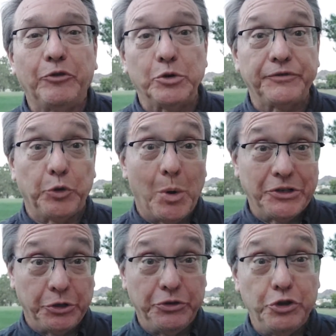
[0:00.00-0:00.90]
Of course, if you're
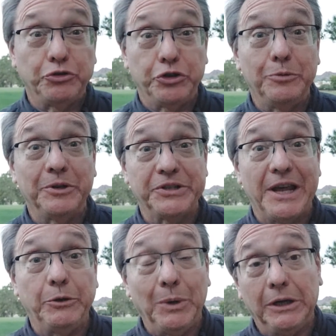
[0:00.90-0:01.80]
watching on YouTube, you're
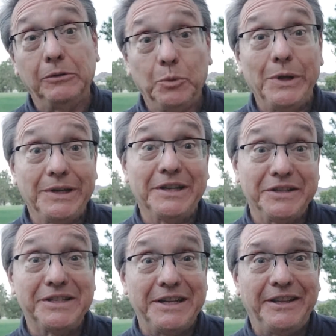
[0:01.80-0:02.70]
saying, well, we
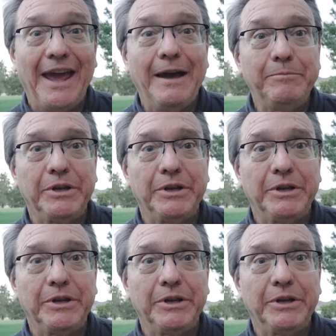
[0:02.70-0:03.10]
can see that.